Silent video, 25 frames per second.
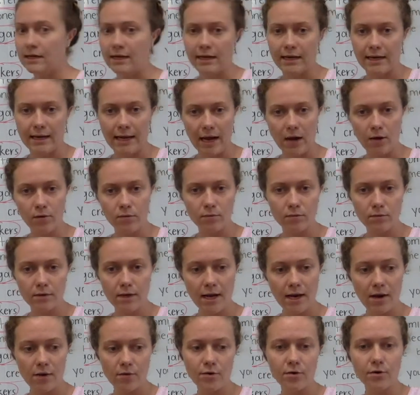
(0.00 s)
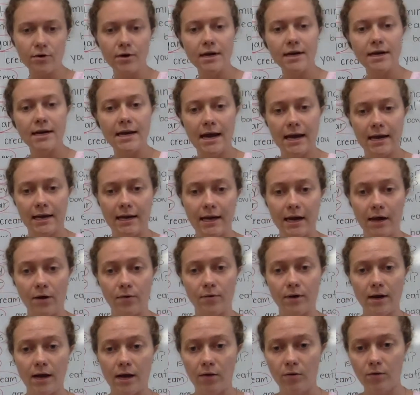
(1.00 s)
a count noun or a non-count
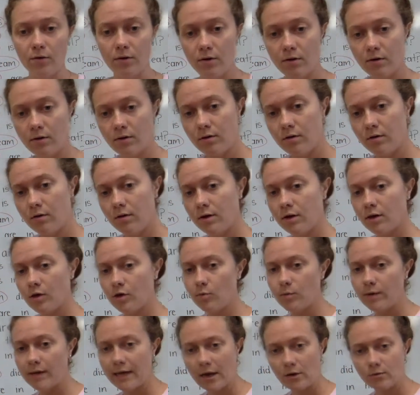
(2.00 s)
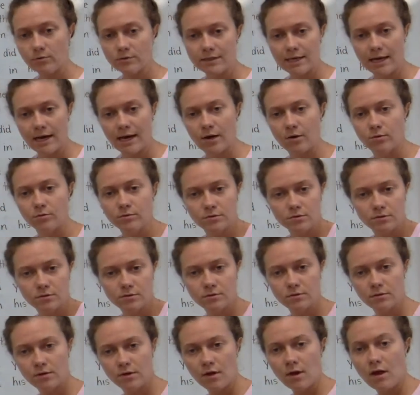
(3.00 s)
noun? Can we count cows?
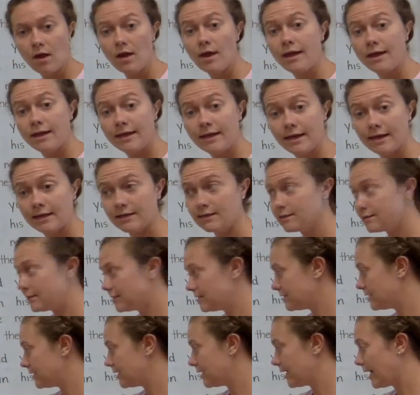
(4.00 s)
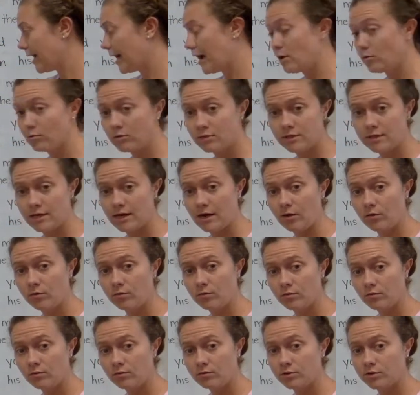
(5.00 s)
Yes, it's a count noun.
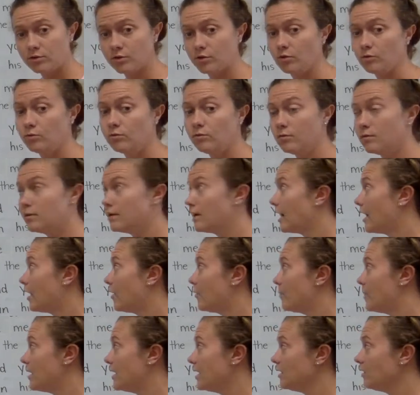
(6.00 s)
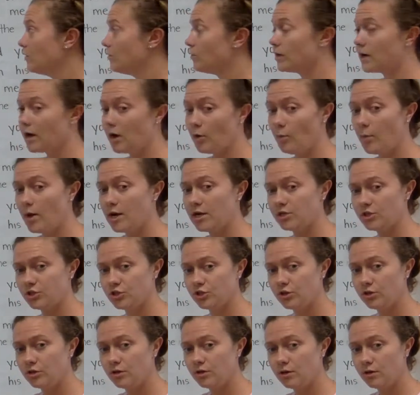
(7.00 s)
So how many or how much?
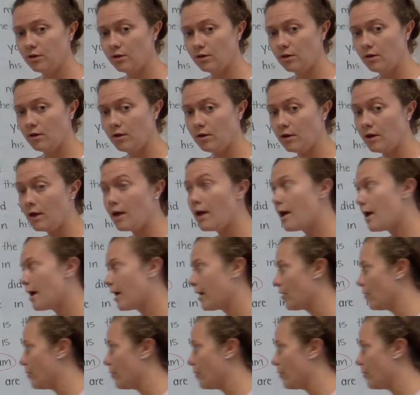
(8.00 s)
How